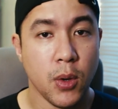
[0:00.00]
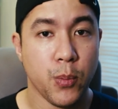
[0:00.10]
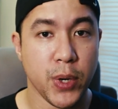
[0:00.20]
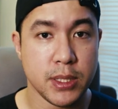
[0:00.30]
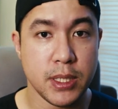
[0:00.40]

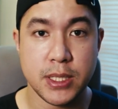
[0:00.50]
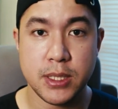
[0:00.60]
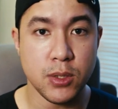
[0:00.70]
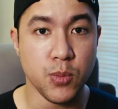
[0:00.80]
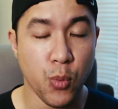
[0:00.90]
but it's
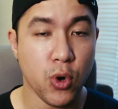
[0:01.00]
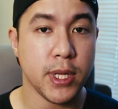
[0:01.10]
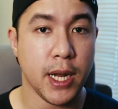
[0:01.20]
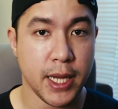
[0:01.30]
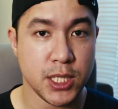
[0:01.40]
still more
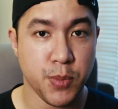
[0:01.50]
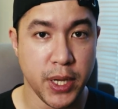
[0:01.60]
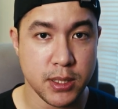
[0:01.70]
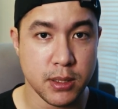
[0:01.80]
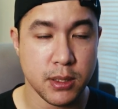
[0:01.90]
than I
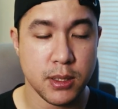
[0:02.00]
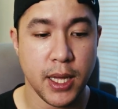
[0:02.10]
expected.